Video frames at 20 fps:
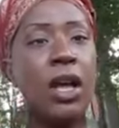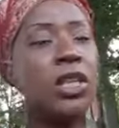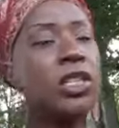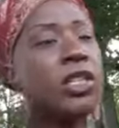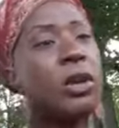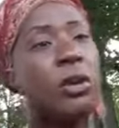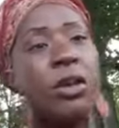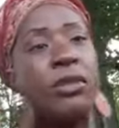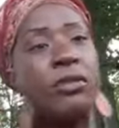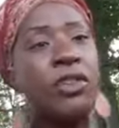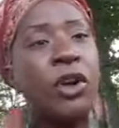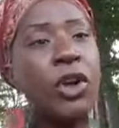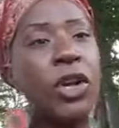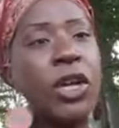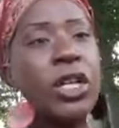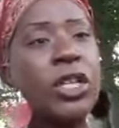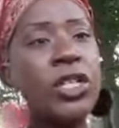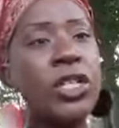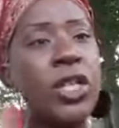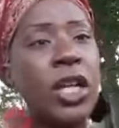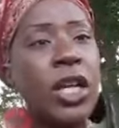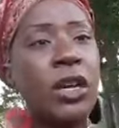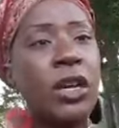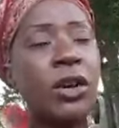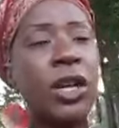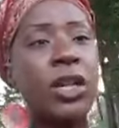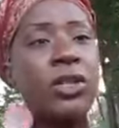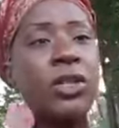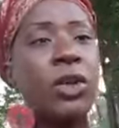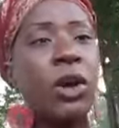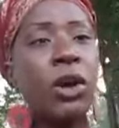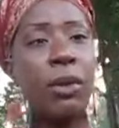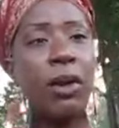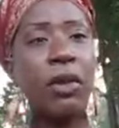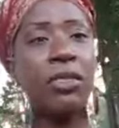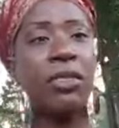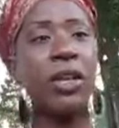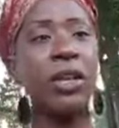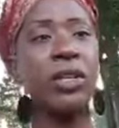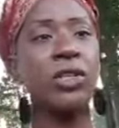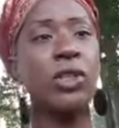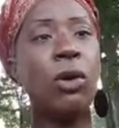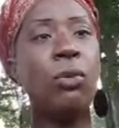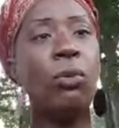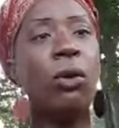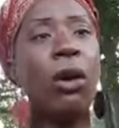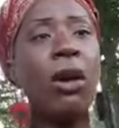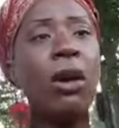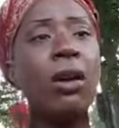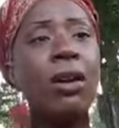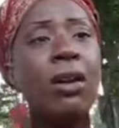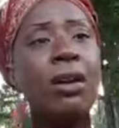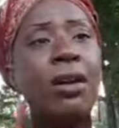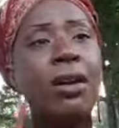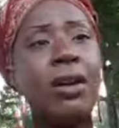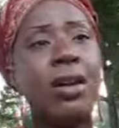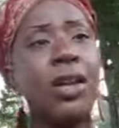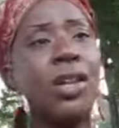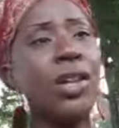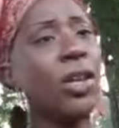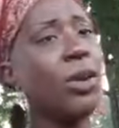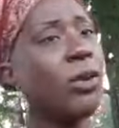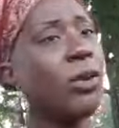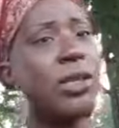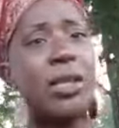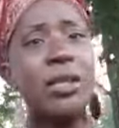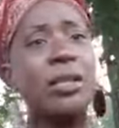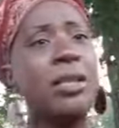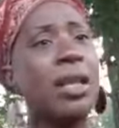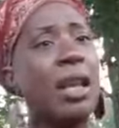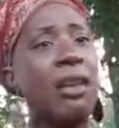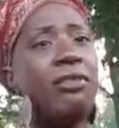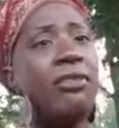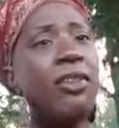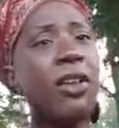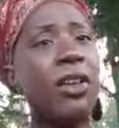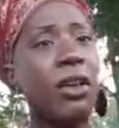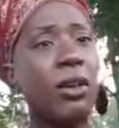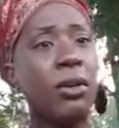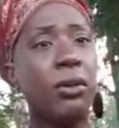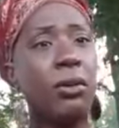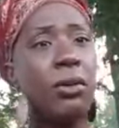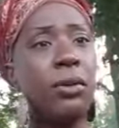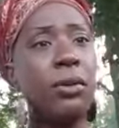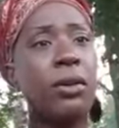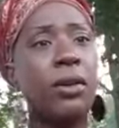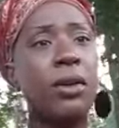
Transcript: so if you're going to sit here and talk about things don't work you this ain't for you